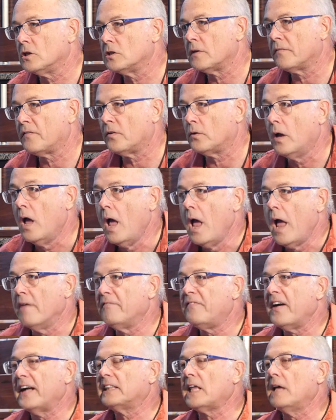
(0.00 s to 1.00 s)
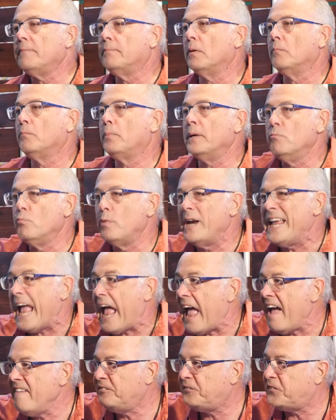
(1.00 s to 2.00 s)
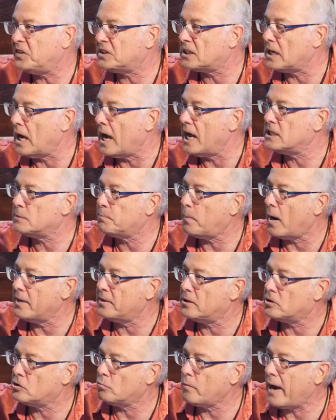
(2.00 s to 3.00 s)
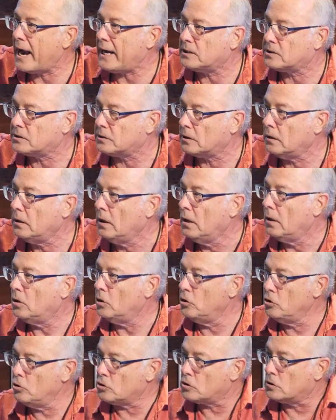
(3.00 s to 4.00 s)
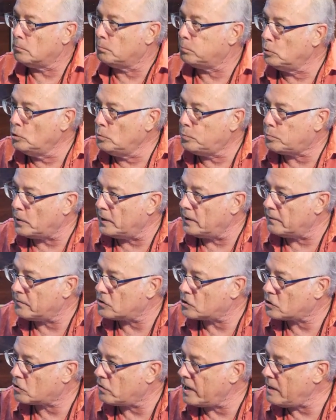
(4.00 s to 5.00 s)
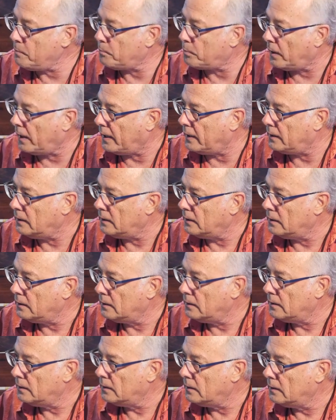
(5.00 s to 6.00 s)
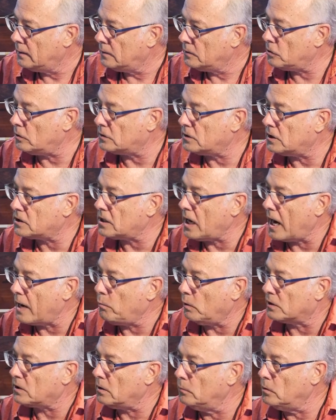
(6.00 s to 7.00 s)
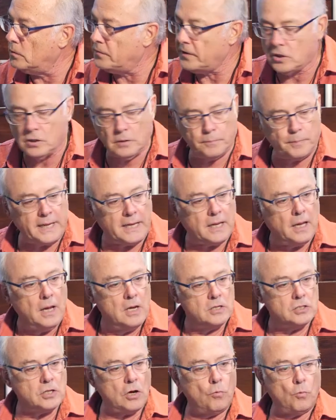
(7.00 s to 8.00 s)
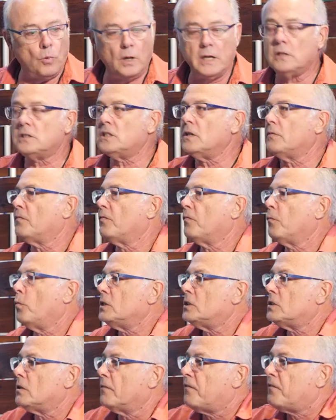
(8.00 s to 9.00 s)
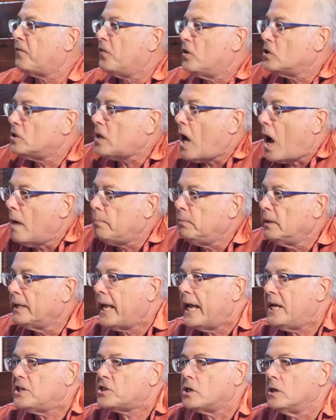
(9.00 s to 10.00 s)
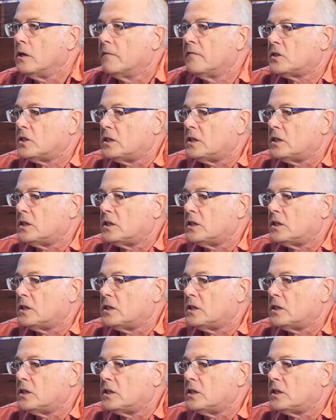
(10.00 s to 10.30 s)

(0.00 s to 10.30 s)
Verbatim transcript: since they first. In fact, they've been re-emphasized by the director who used the blueprint of the screenplay to decide what the movie could be. So, what is it? What's the first obligation of a